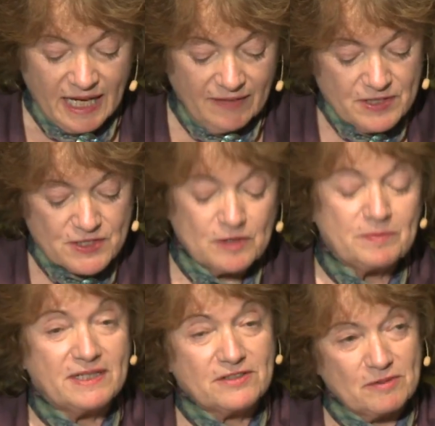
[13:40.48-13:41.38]
And this could
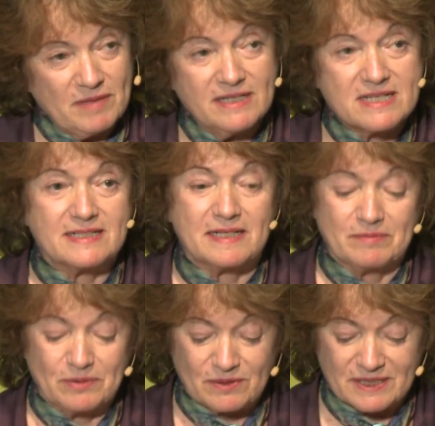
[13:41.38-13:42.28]
be tremendously
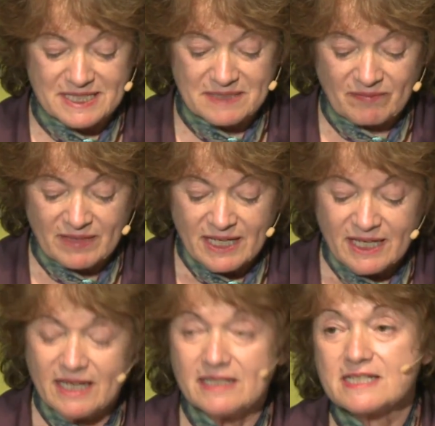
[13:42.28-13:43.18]
important
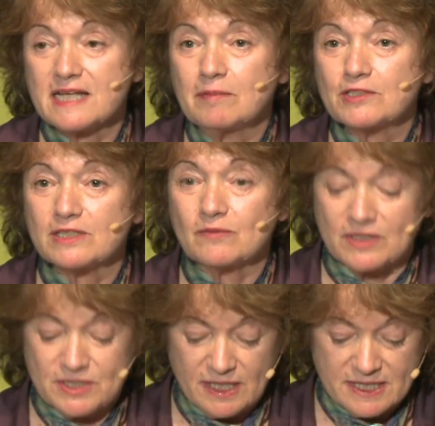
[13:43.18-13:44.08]
in establishing
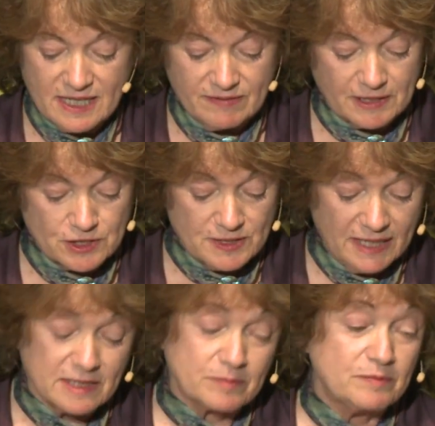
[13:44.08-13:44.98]
what turns having a
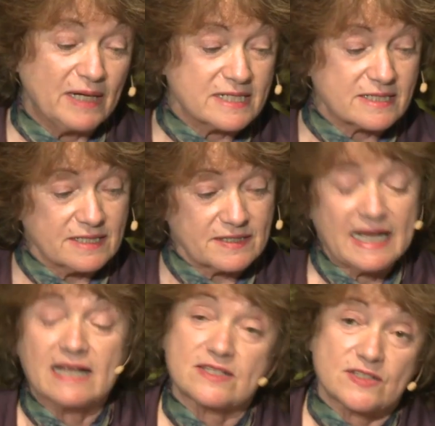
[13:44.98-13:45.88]
genetic propensity to
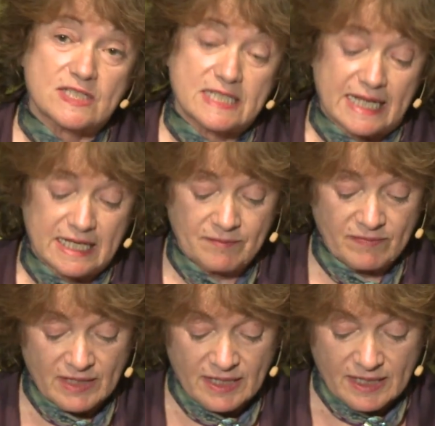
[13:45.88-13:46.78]
cancer, say,
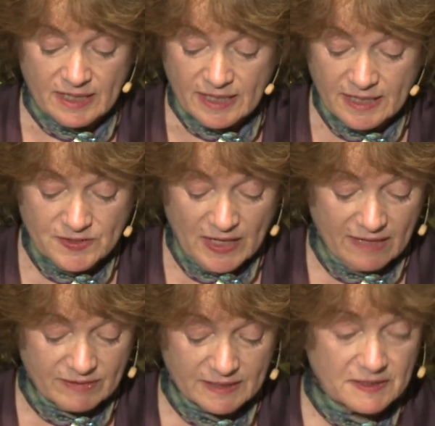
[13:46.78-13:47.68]
into
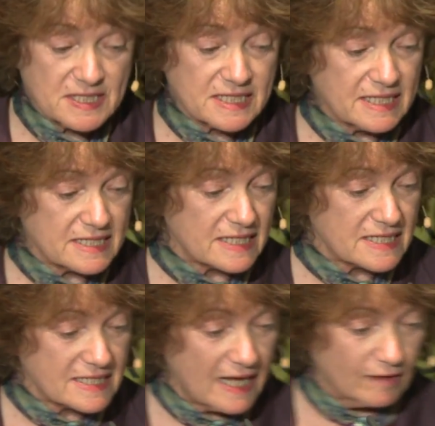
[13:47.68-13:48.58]
having the disease
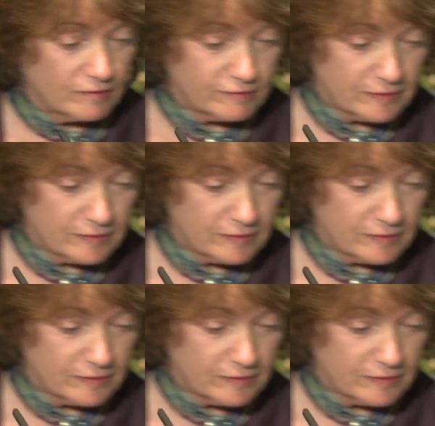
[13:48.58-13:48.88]
itself.